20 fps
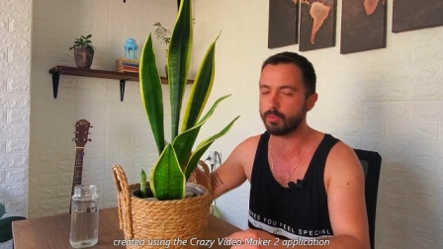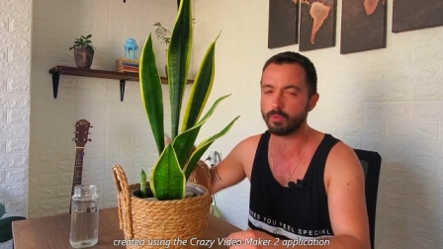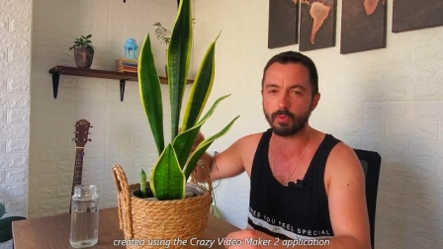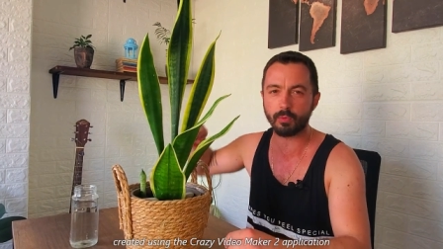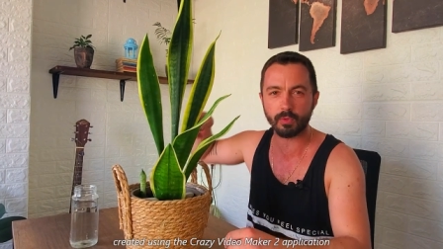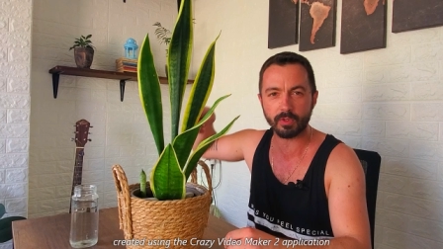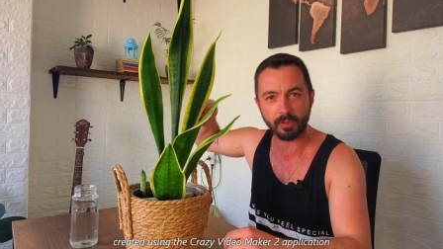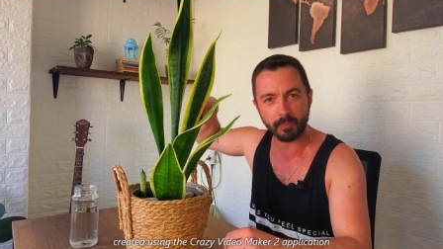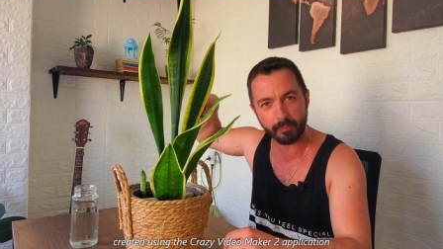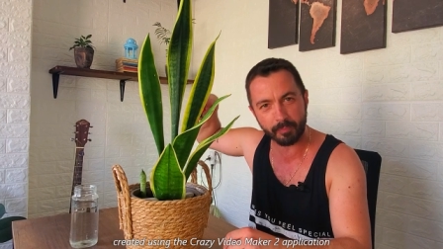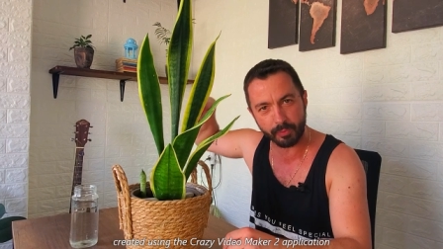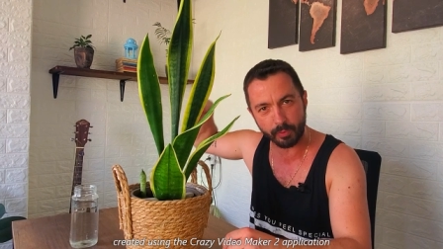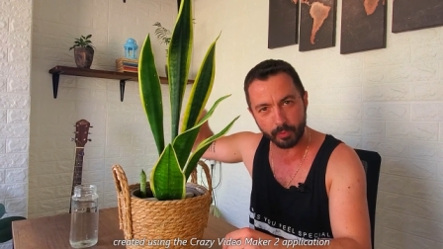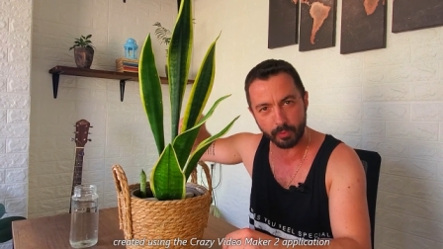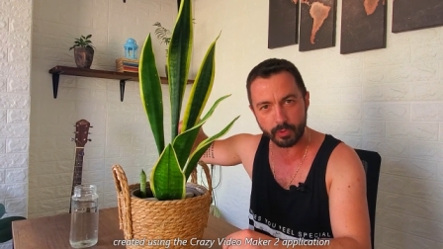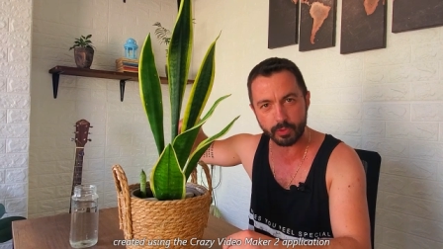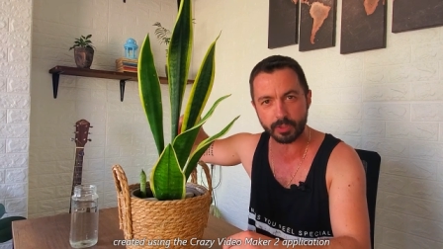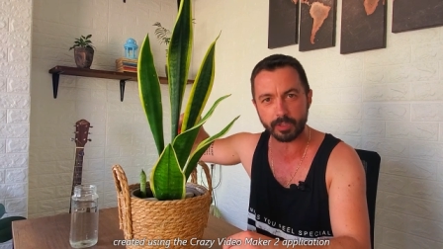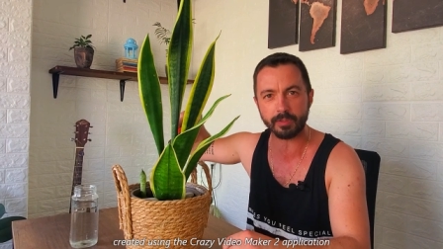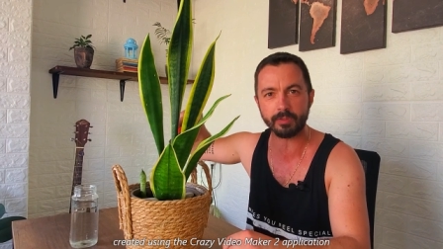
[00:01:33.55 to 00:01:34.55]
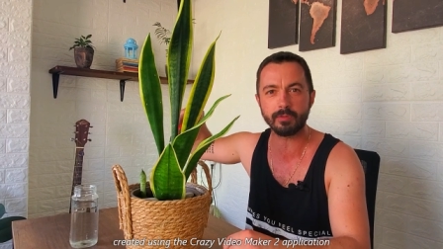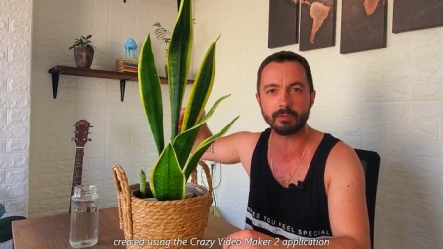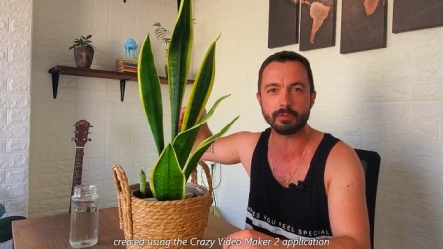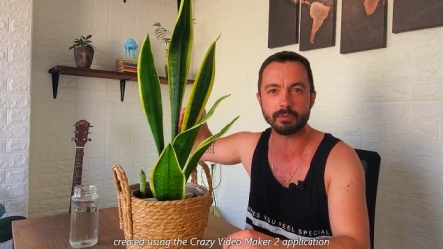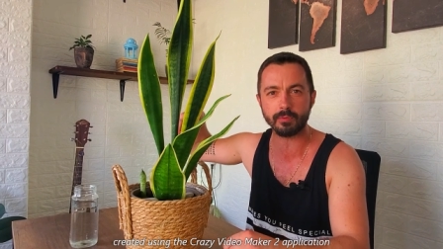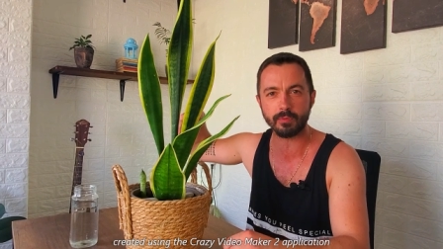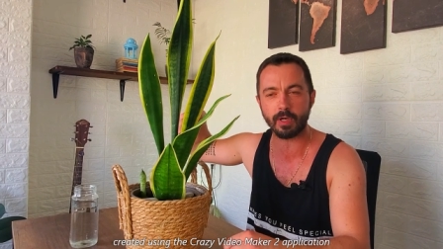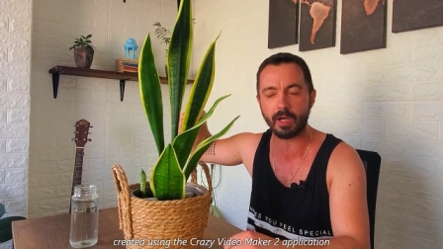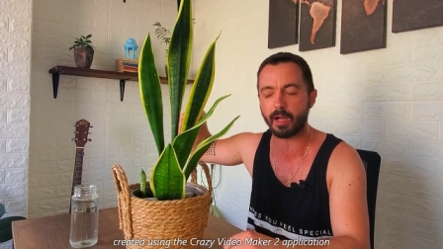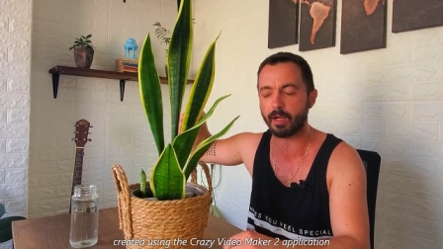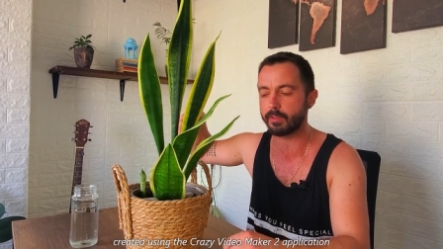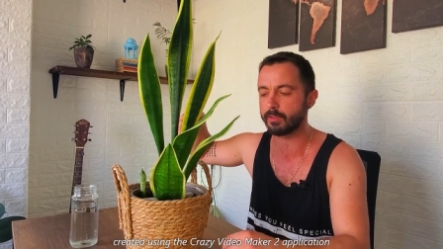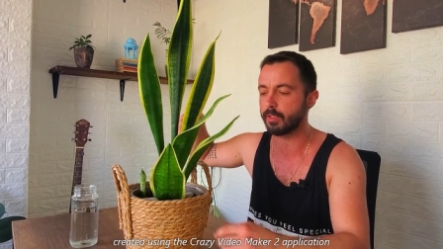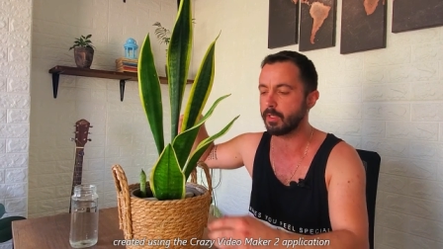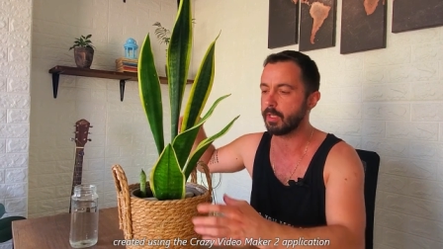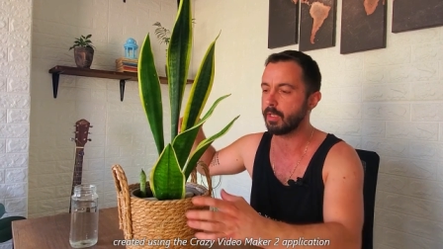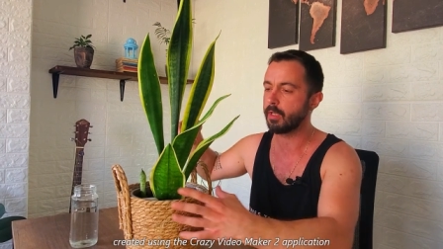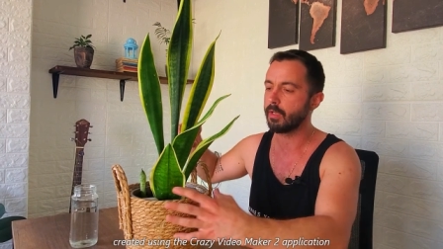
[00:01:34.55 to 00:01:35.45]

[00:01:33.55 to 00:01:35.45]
You don't want to push it too hard.